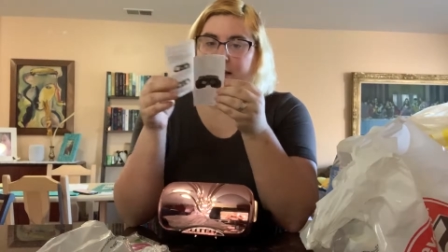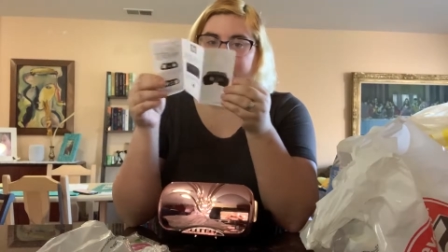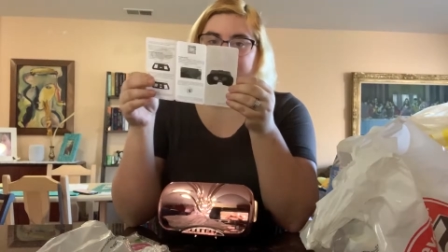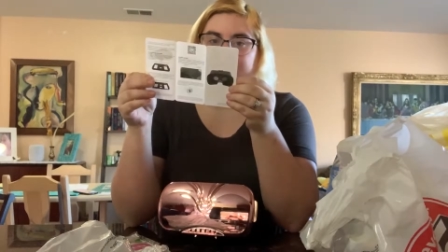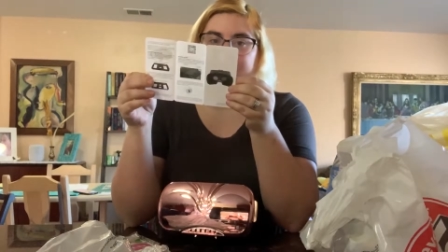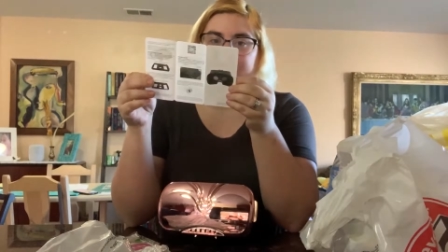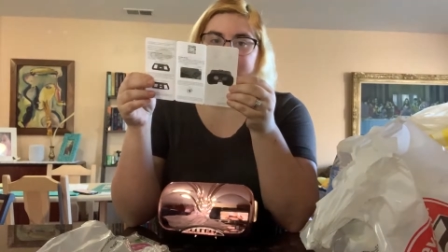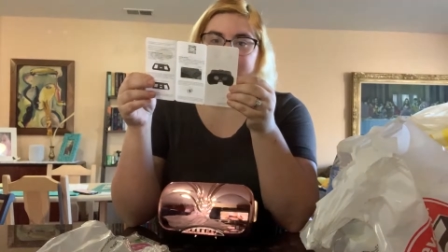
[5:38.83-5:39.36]

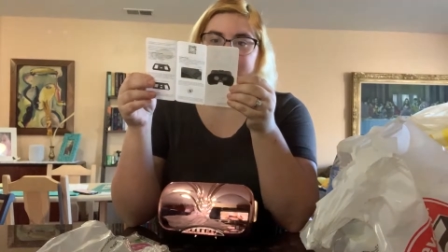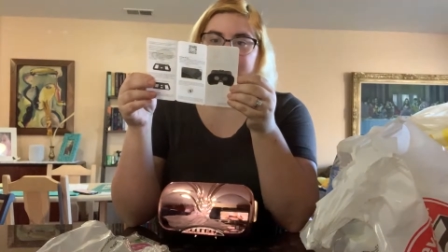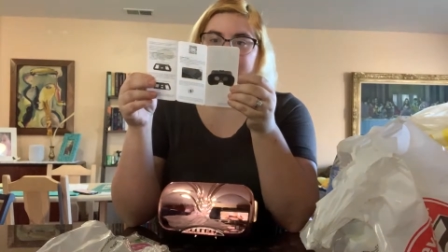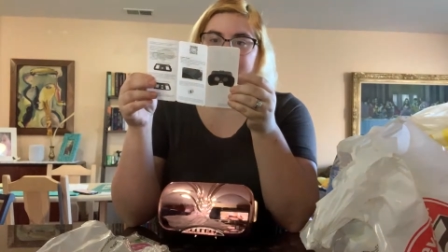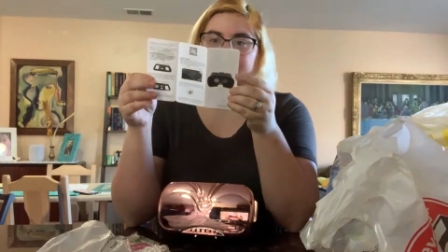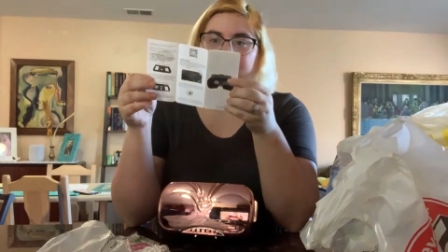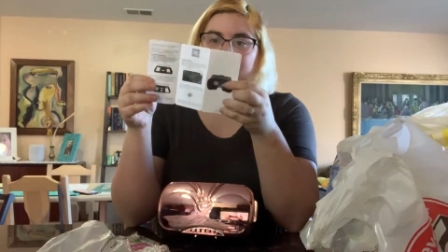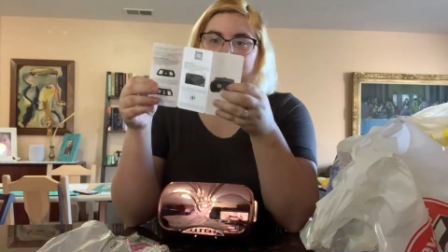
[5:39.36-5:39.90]
How do
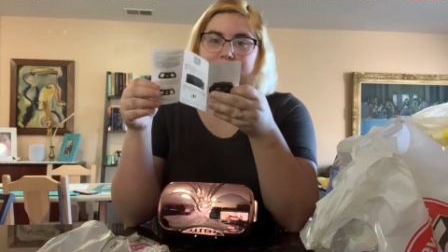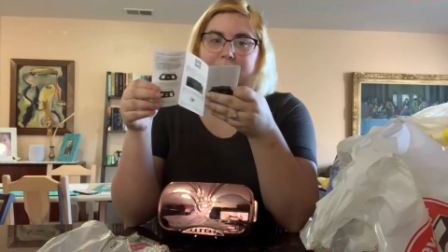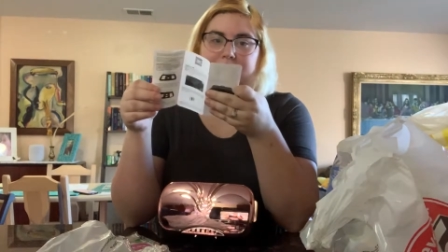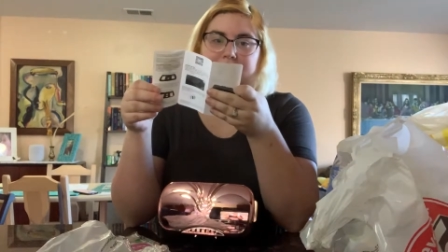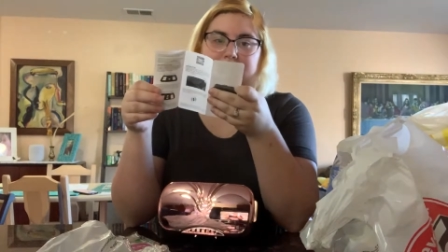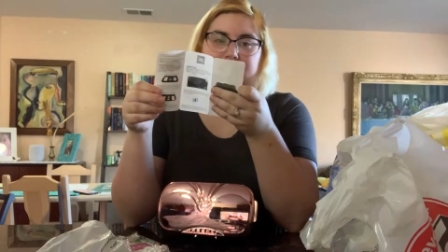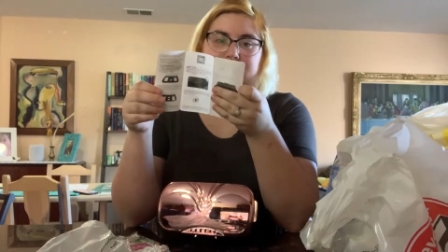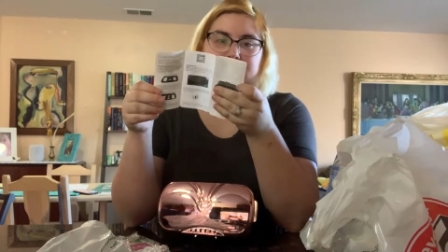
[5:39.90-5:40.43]
you
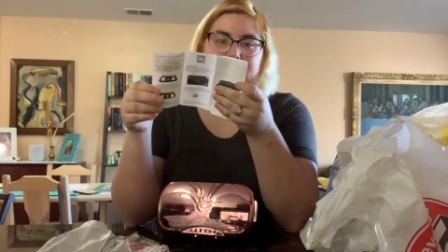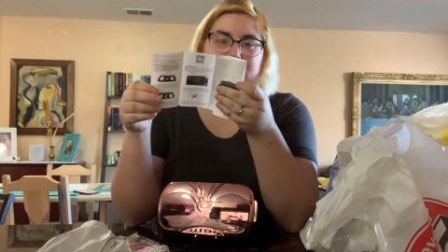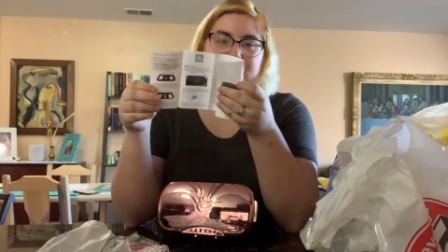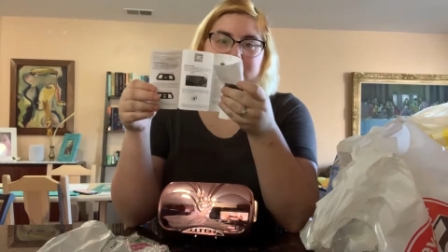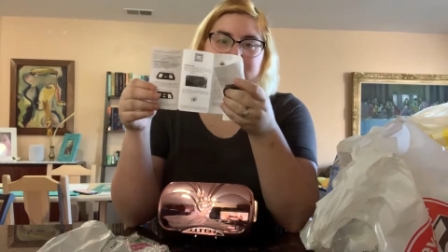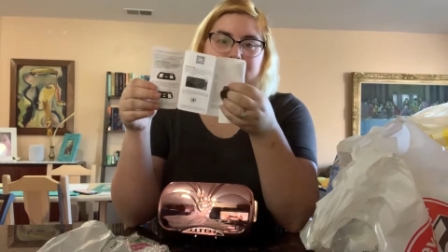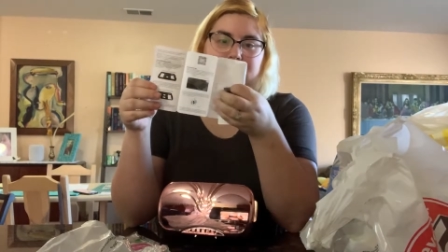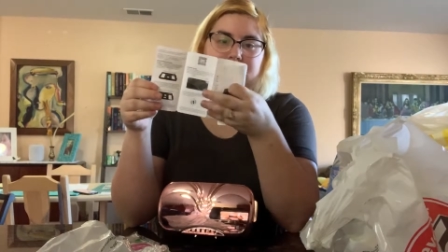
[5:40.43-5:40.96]
open
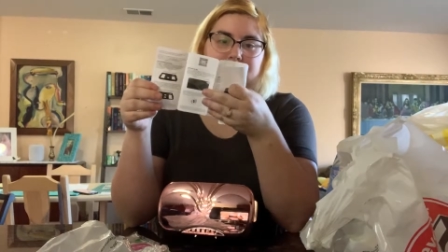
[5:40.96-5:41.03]
this?